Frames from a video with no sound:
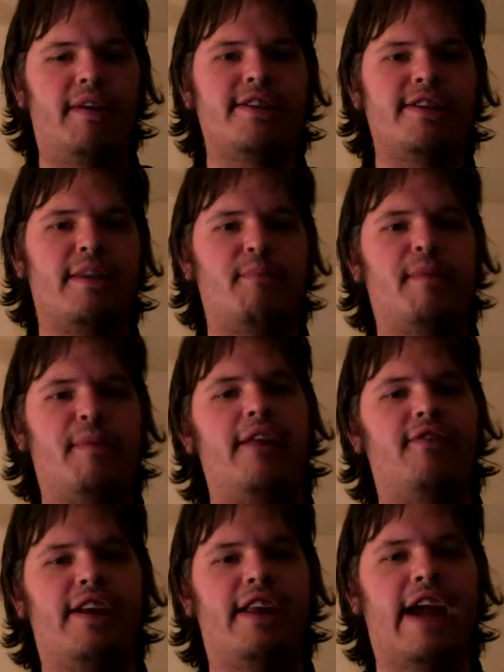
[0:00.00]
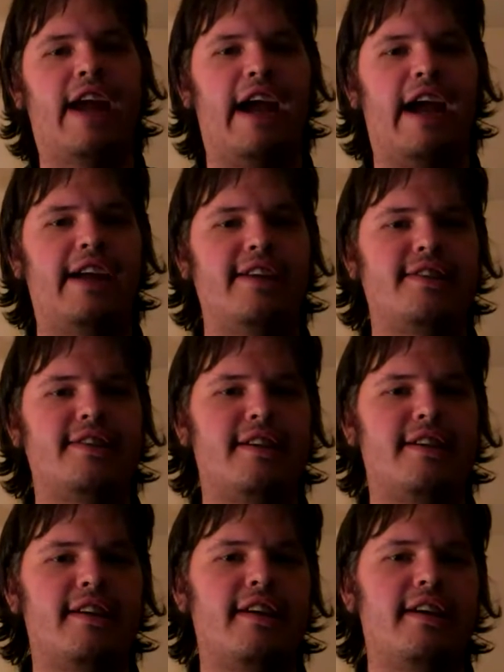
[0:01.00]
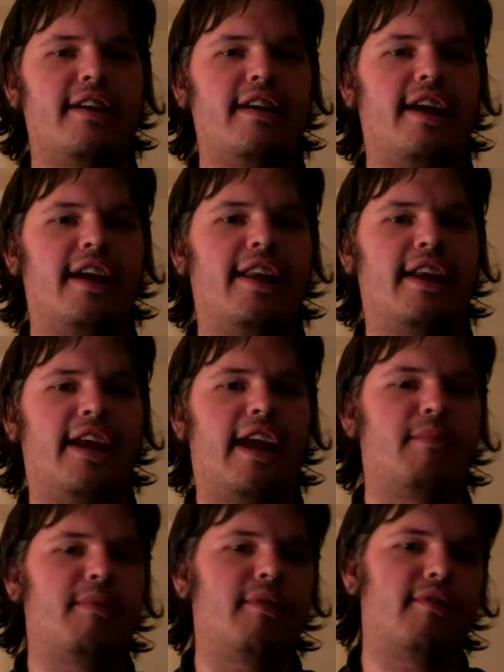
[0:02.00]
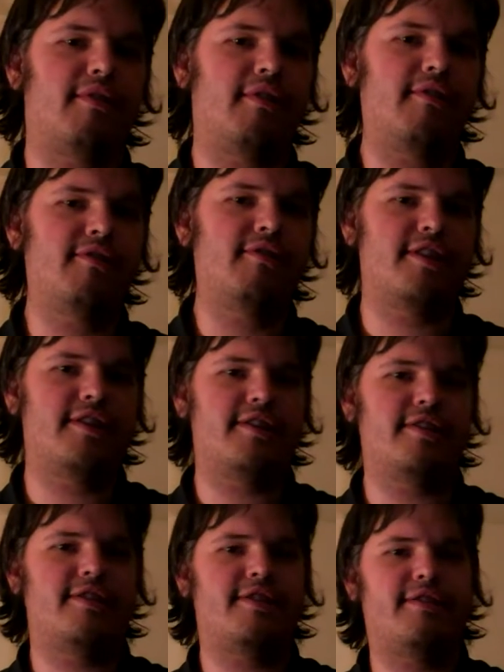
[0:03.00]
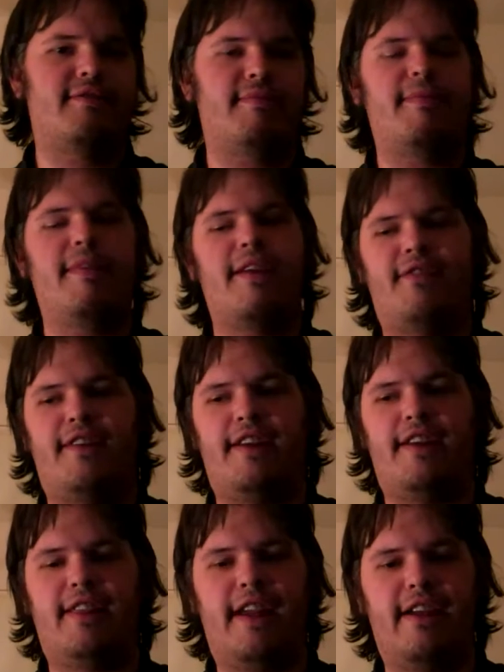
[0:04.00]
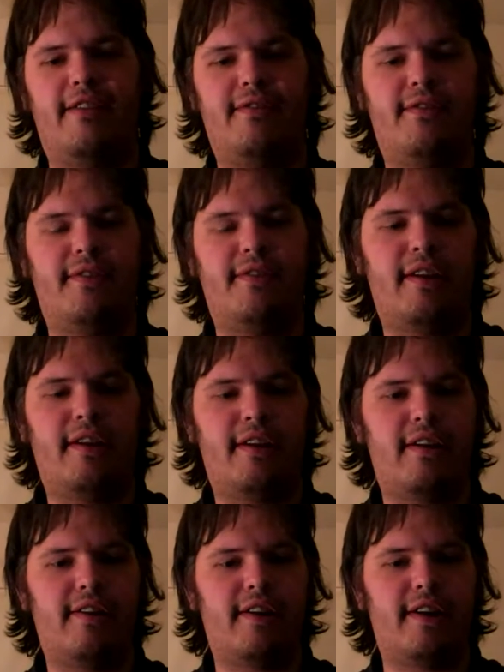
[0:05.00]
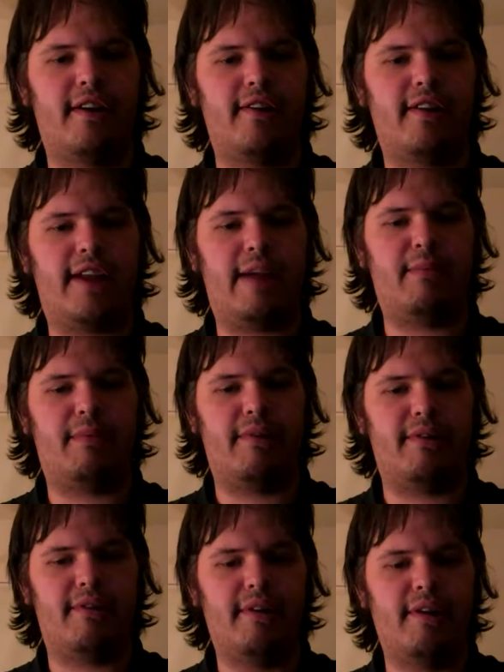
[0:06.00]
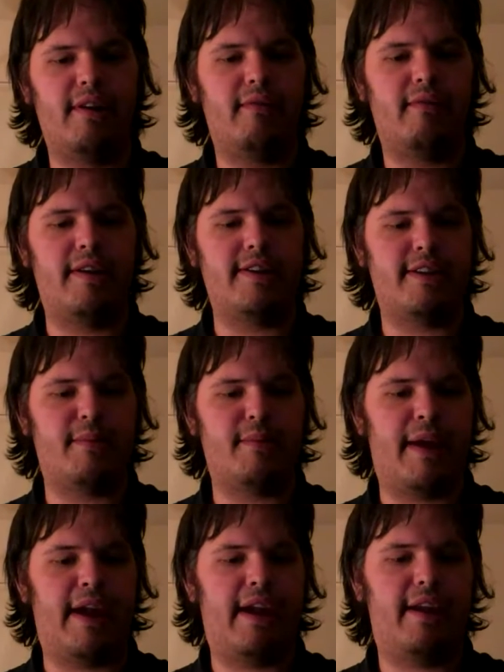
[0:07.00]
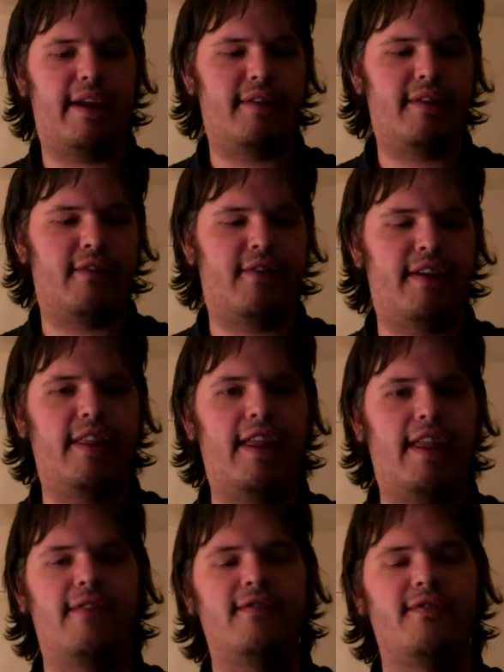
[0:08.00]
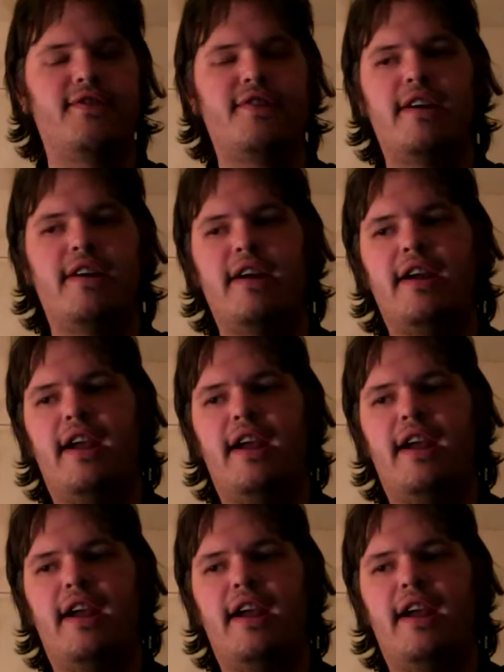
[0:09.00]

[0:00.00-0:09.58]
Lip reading: wins the bet if he dies, and the gambler loses if he lives, or the gambler wins the bet if he lives.